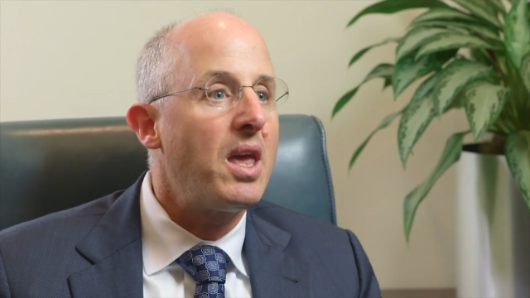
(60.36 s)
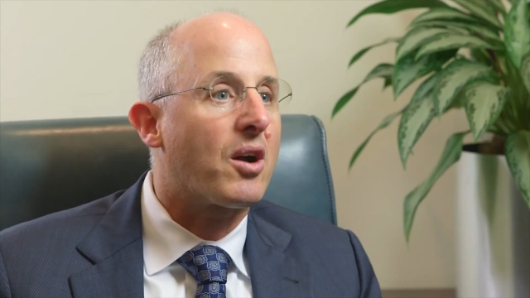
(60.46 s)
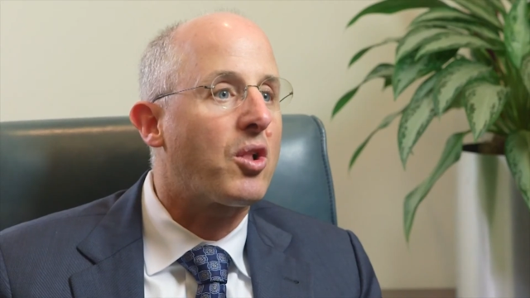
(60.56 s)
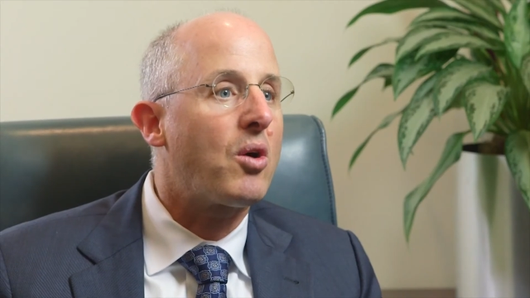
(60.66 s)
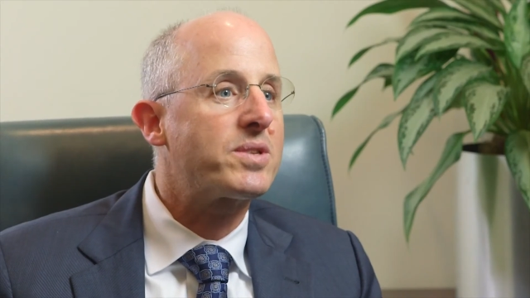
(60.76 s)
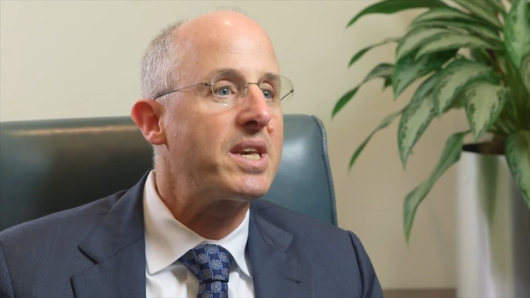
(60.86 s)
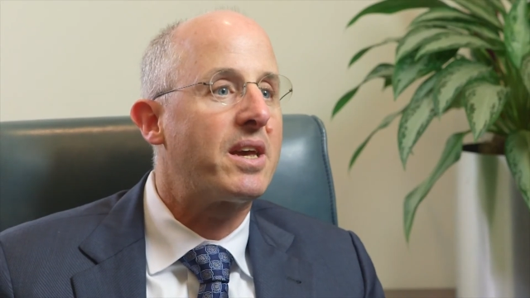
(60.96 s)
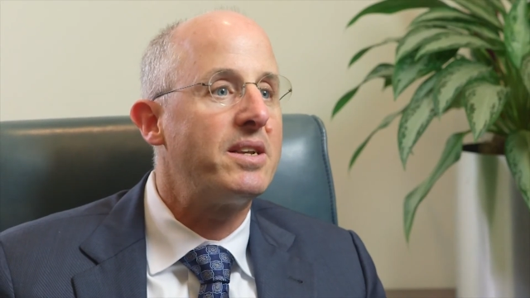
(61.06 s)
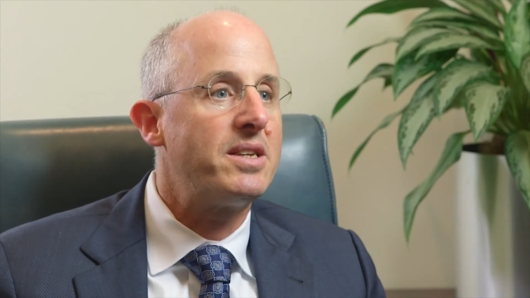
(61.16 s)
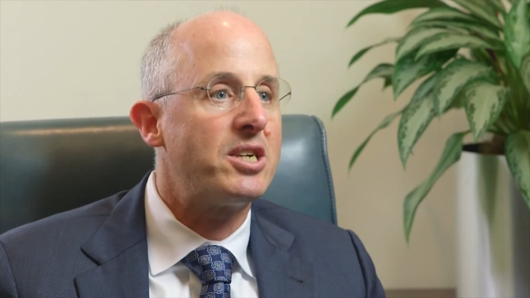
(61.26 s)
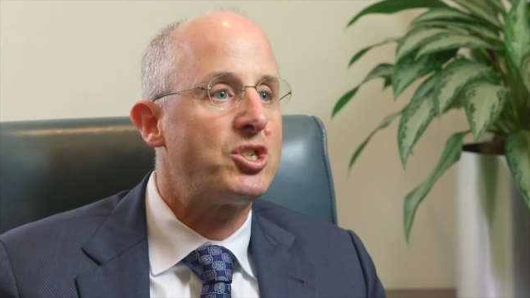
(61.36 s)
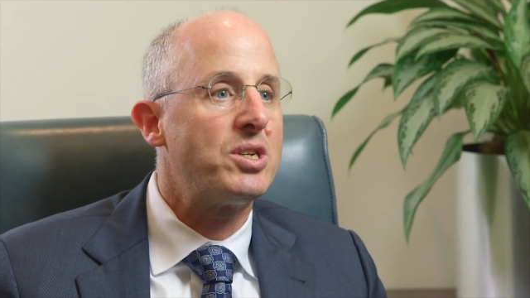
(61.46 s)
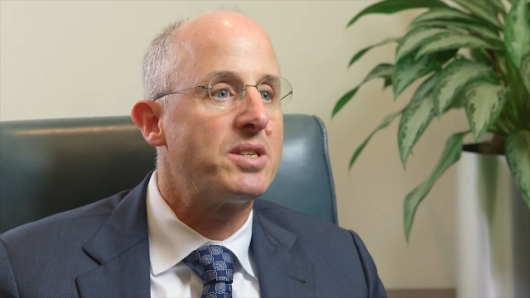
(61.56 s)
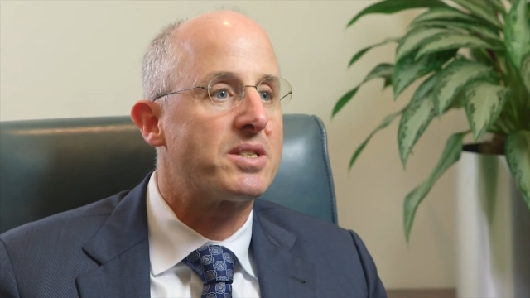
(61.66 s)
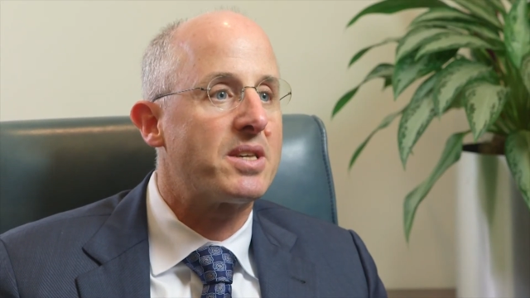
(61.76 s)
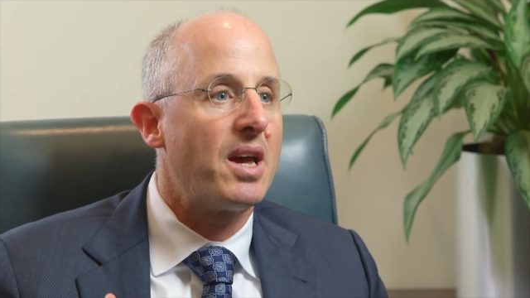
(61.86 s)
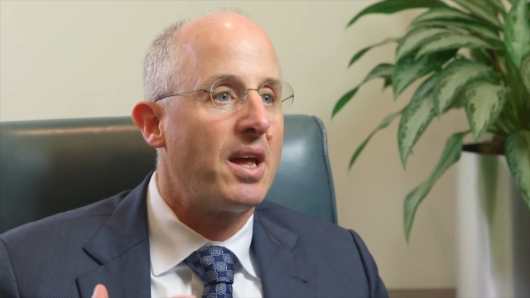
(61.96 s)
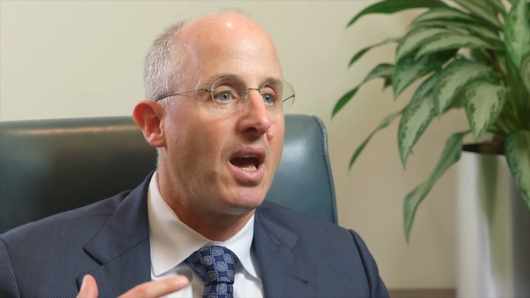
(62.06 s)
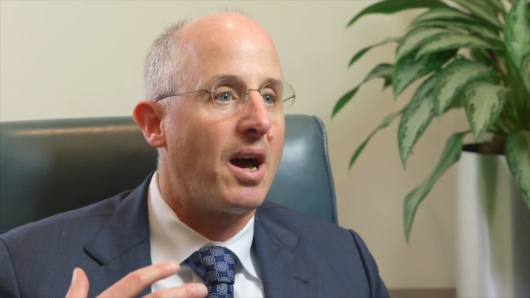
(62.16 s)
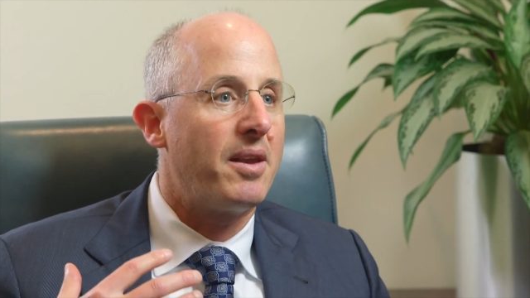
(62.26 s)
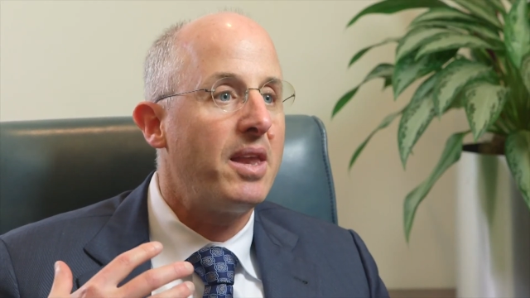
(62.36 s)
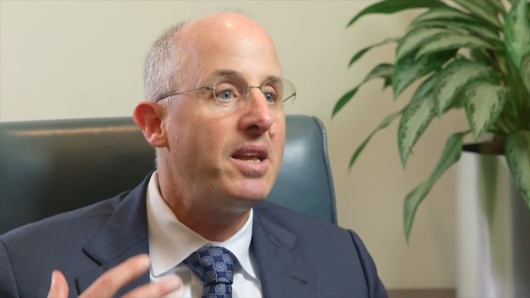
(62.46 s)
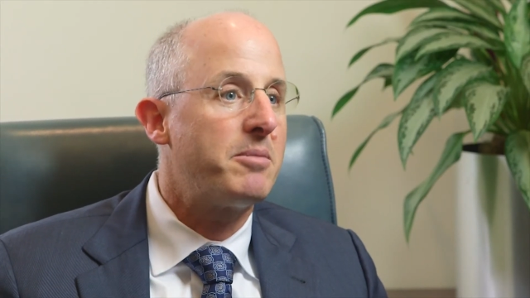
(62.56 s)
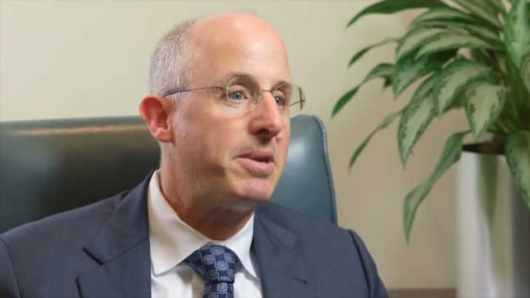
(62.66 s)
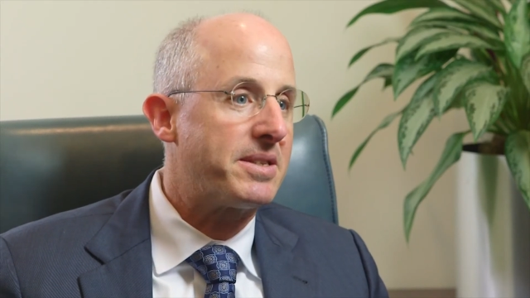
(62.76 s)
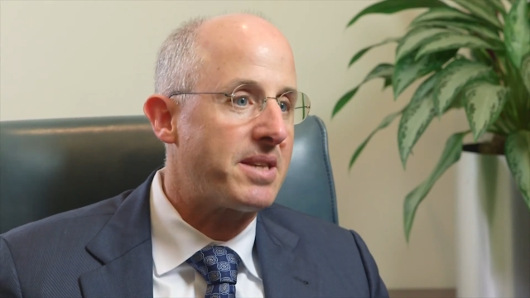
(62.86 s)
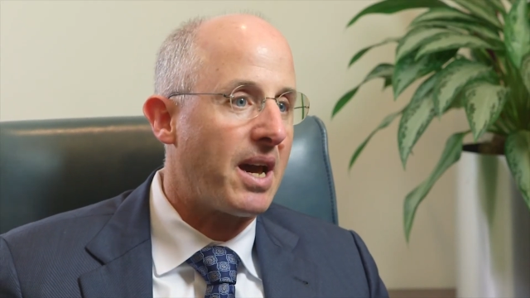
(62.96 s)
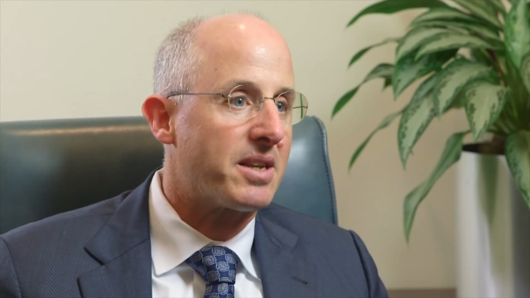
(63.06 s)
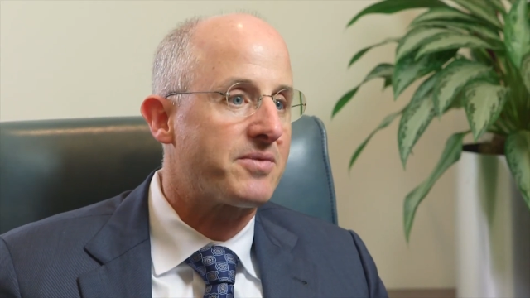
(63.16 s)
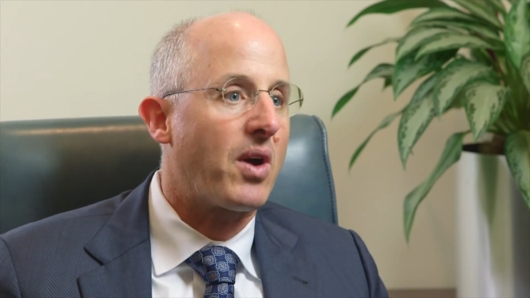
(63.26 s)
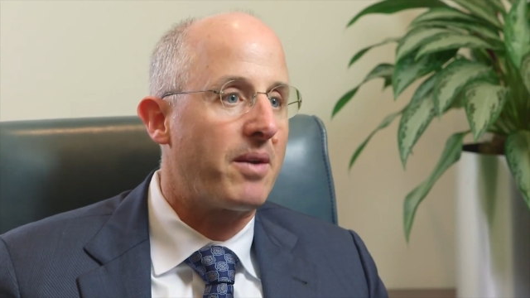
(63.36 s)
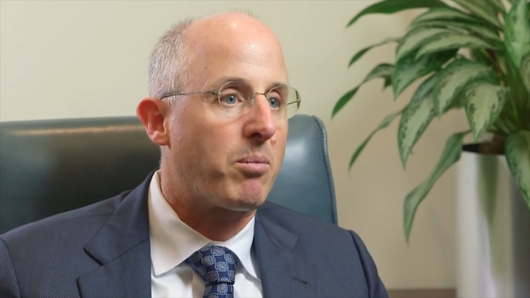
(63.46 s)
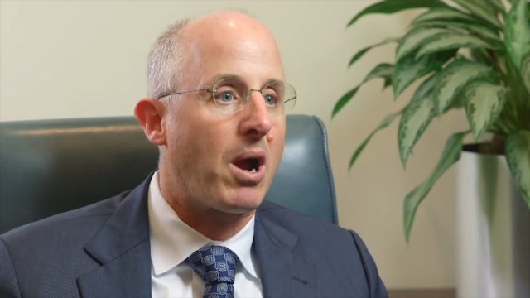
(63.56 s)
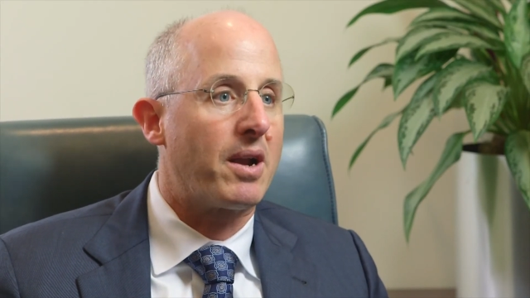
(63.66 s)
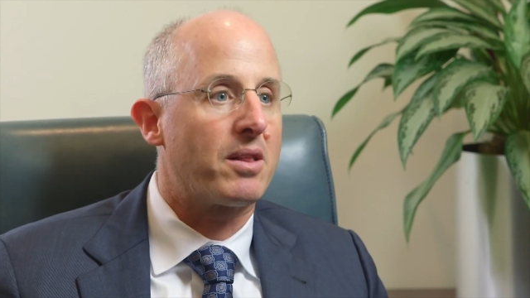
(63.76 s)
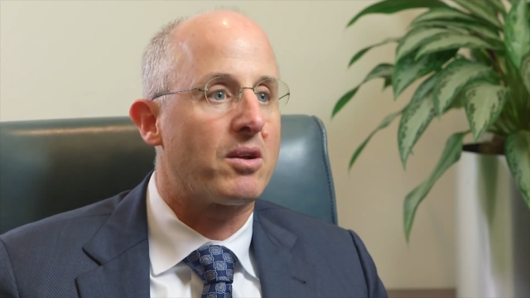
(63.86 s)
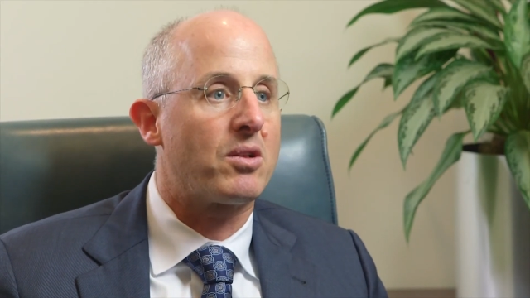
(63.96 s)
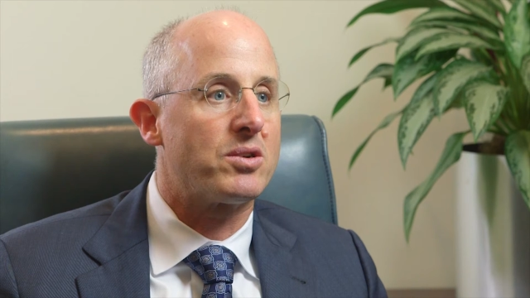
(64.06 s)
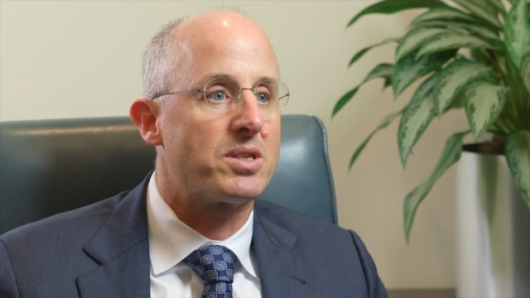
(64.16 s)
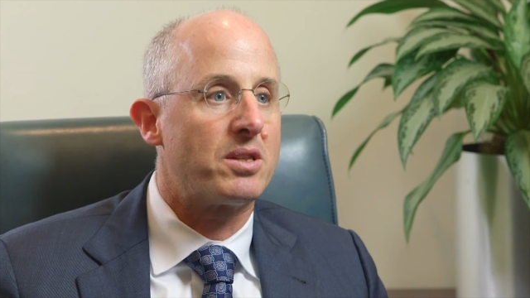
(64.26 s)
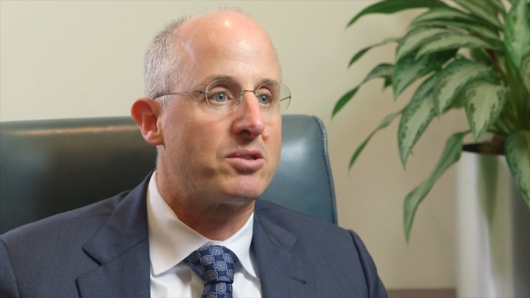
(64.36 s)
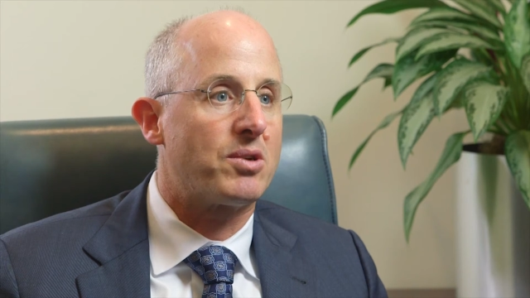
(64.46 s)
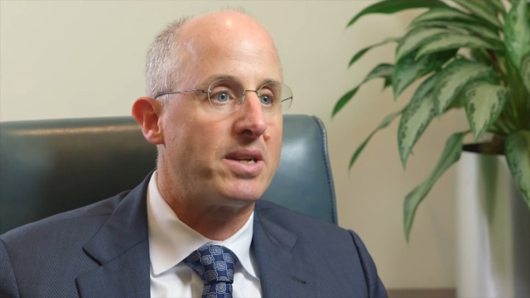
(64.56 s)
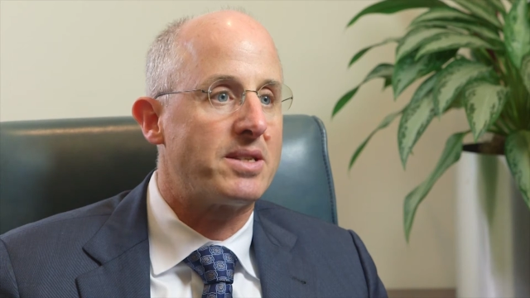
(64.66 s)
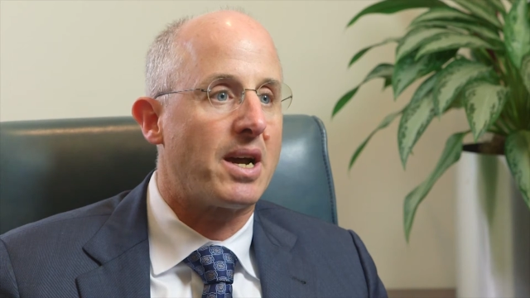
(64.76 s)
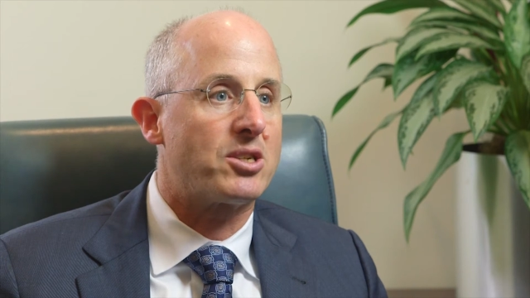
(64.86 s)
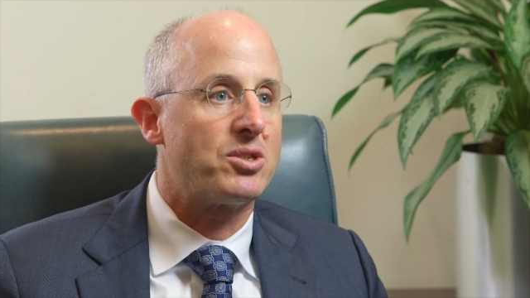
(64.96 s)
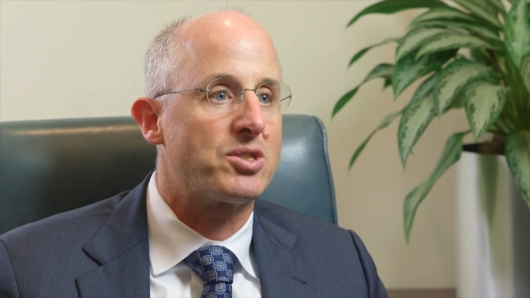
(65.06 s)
Closing conditions need to be satisfied prior to the closing of the transaction.